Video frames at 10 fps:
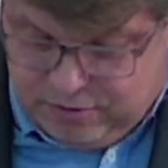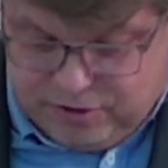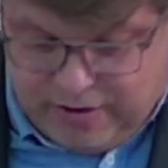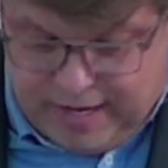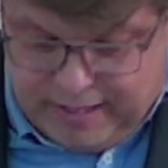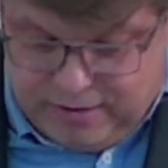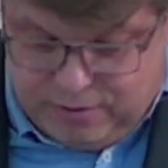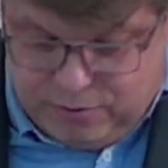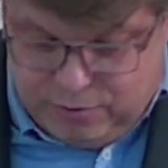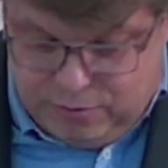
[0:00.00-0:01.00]
was trying
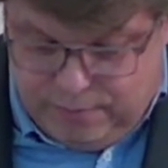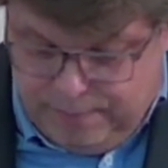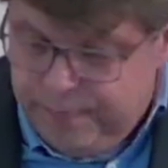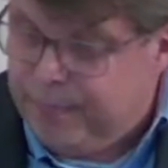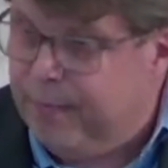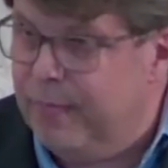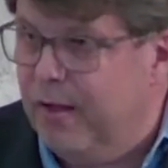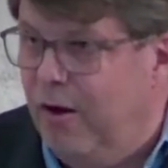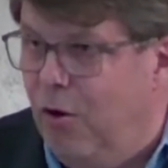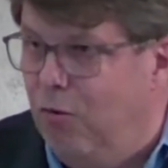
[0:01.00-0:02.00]
to
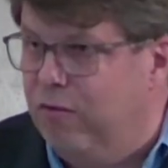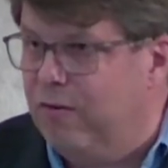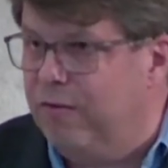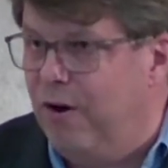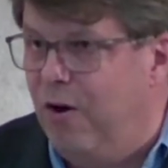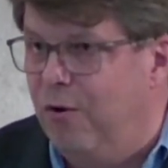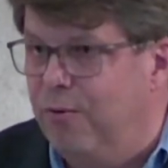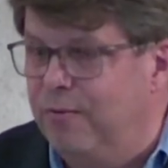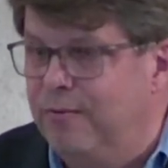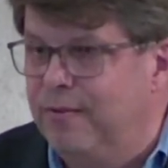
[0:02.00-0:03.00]

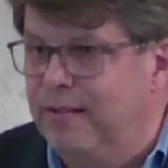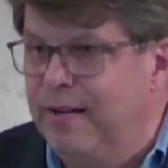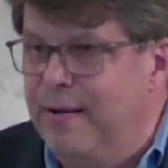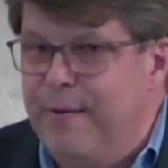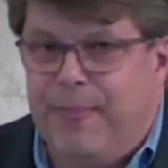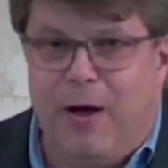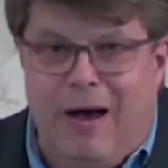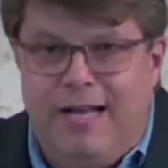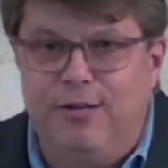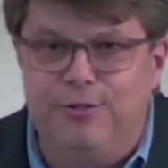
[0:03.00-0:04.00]
overthrow.
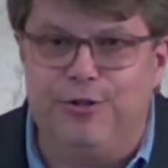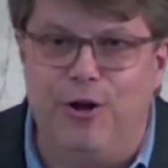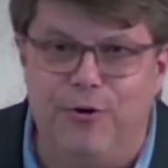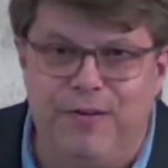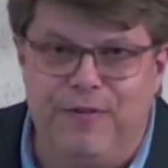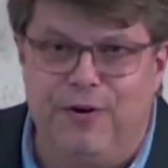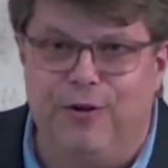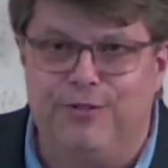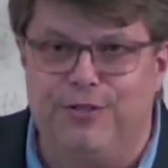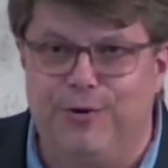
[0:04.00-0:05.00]
Now, I don't know if you
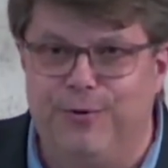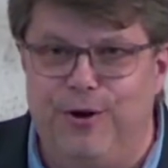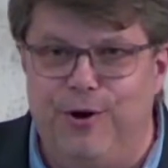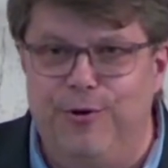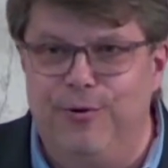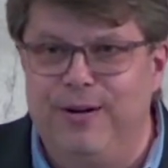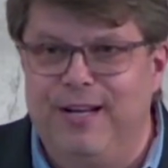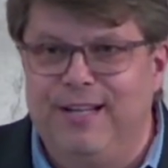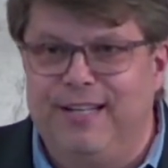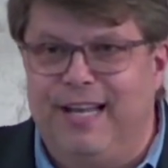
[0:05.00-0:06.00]
also know
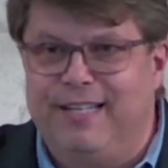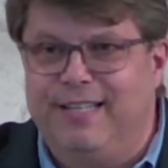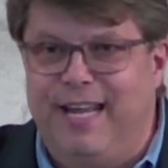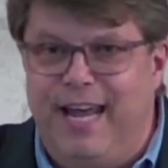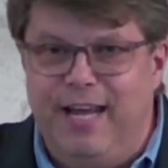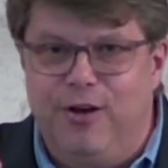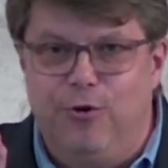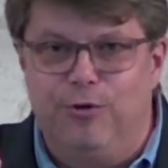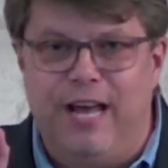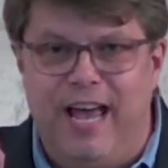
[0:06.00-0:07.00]
that they
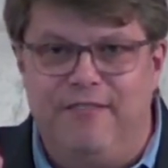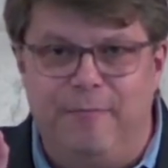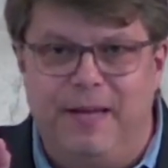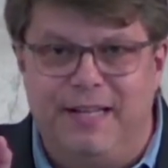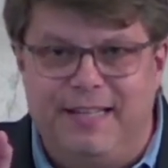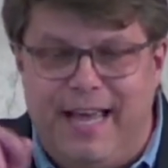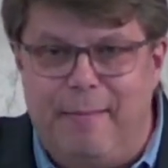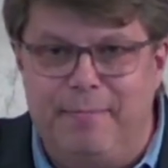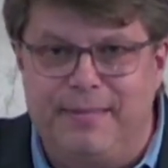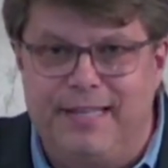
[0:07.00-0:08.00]
could have been
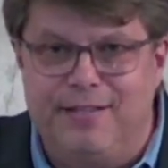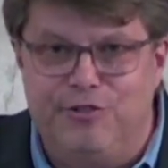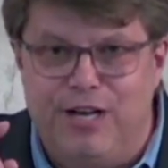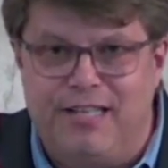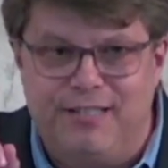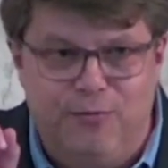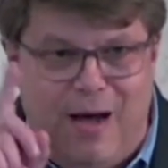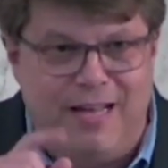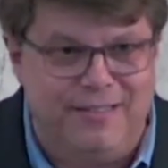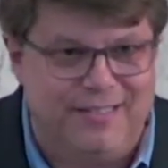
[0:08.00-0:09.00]
tempted just
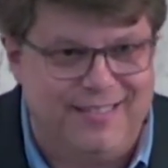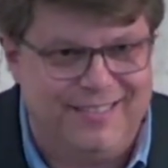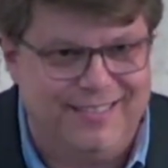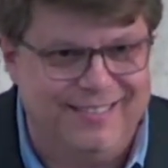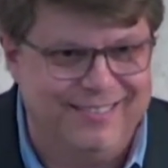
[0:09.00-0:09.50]
once.